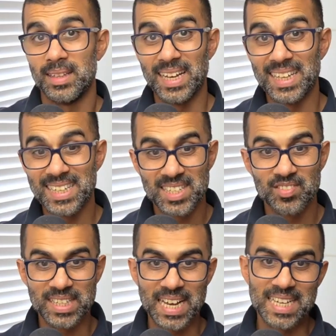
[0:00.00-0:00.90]
Now, this is
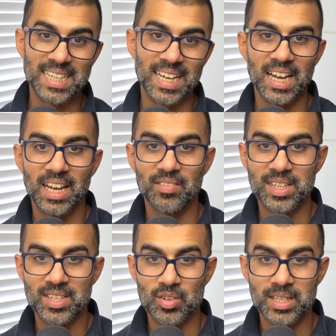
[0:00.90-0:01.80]
fantastic. I love
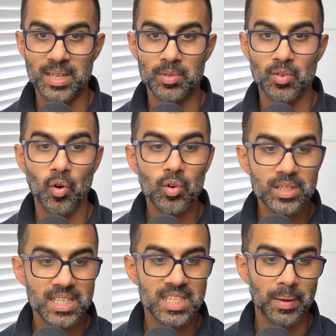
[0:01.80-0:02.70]
this concept of
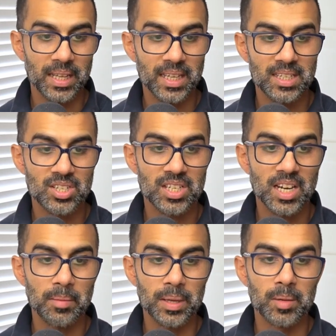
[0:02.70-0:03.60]
conscious spending. It's just
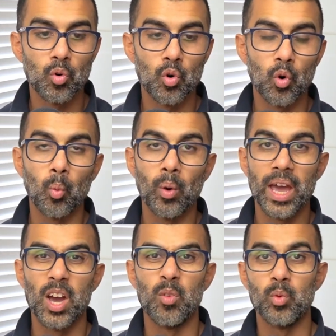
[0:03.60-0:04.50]
kind of being more
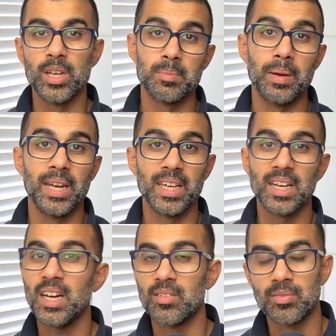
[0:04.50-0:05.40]
aware of where you're spending, and
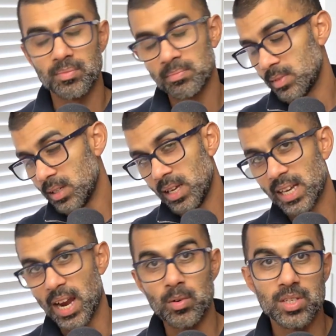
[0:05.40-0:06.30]
kind of
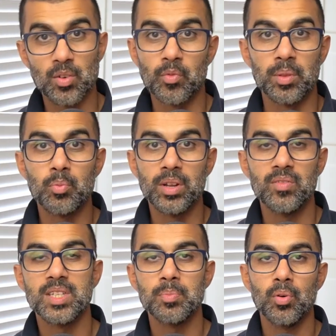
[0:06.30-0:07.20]
carries on from the
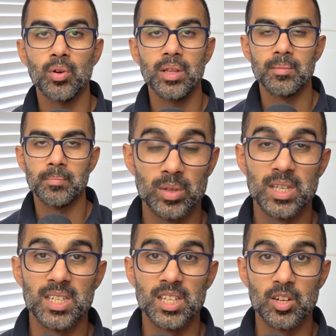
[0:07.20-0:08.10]
previous point,
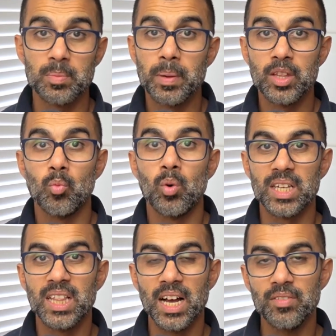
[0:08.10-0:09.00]
which is, you know, spend on what
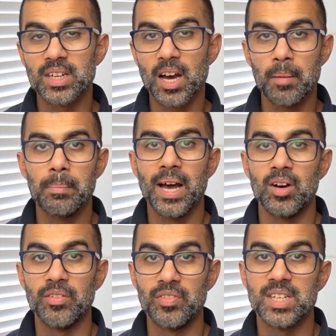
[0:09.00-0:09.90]
you love and cut back
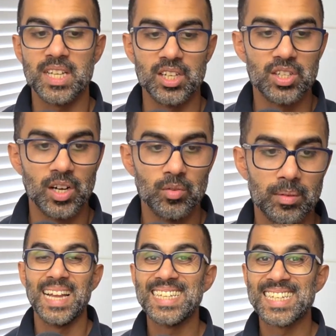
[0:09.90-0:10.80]
on the things that you don't.
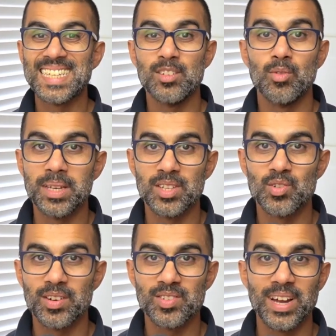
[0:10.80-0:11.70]
As you can see, Ramit
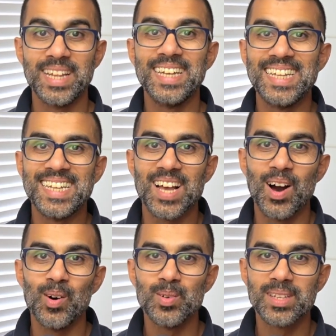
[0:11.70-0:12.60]
drives around in this
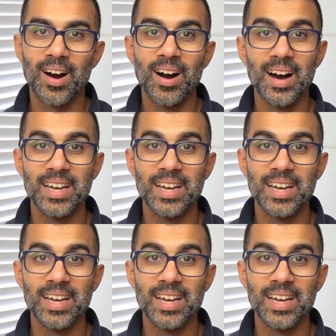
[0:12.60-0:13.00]
old car,